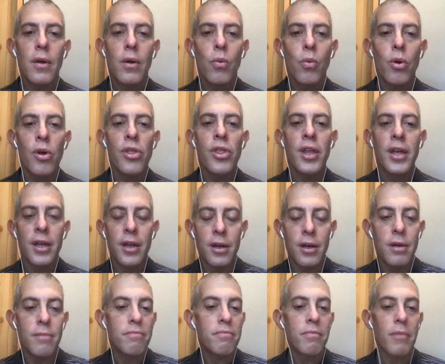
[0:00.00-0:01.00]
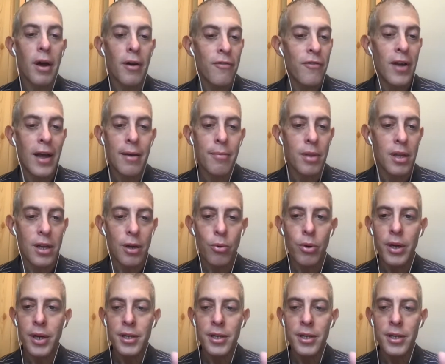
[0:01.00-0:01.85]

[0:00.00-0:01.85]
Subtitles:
within a family. We